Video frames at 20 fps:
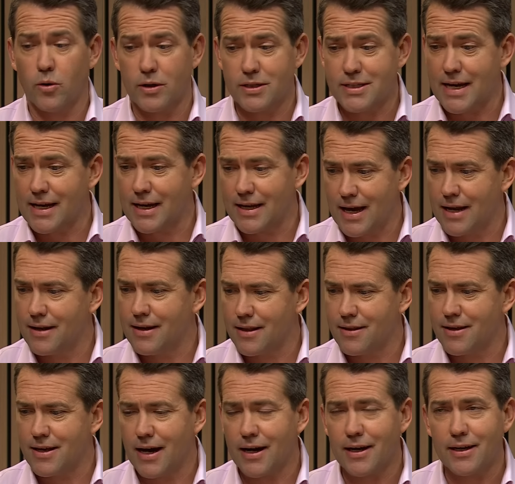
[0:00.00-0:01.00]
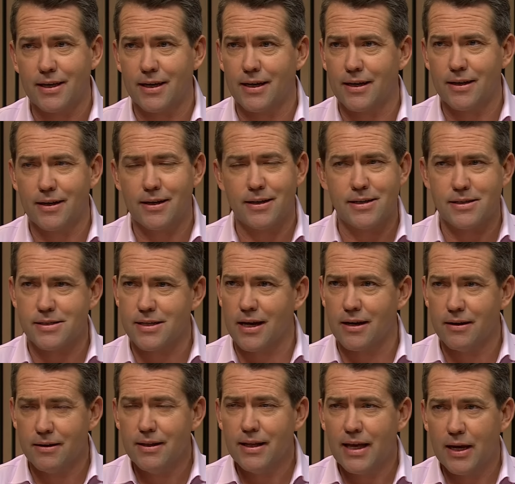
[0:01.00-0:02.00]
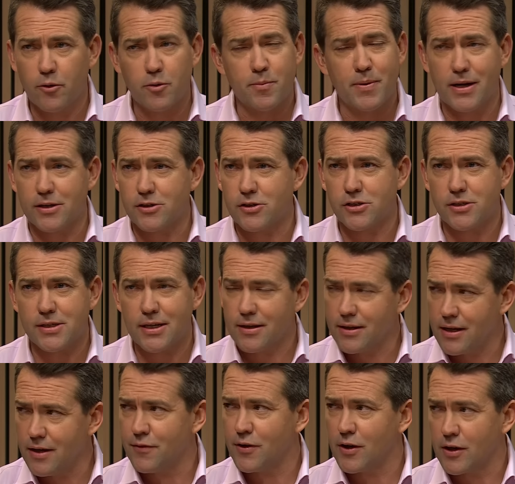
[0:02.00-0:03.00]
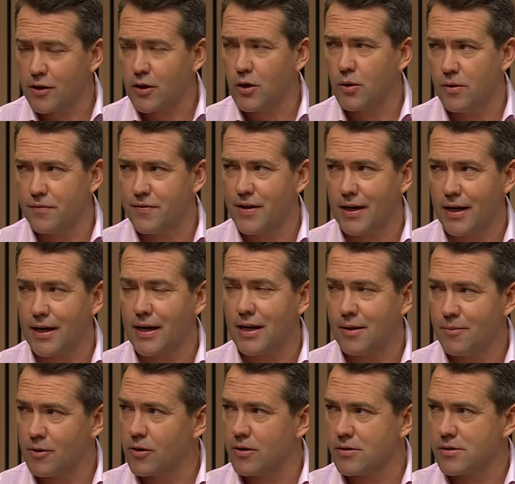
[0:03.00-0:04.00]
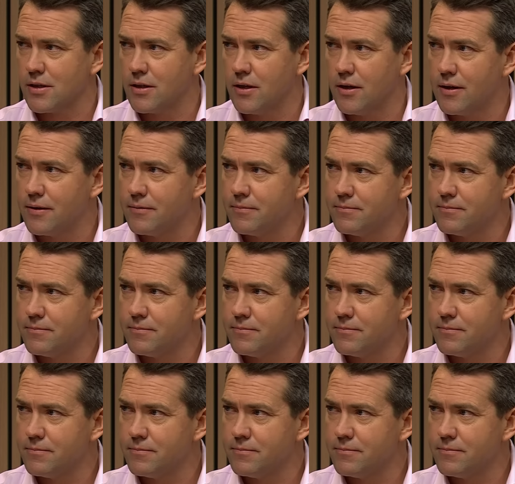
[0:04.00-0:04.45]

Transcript: or to take another young kid. It would be a significant coup if they could get him across the line.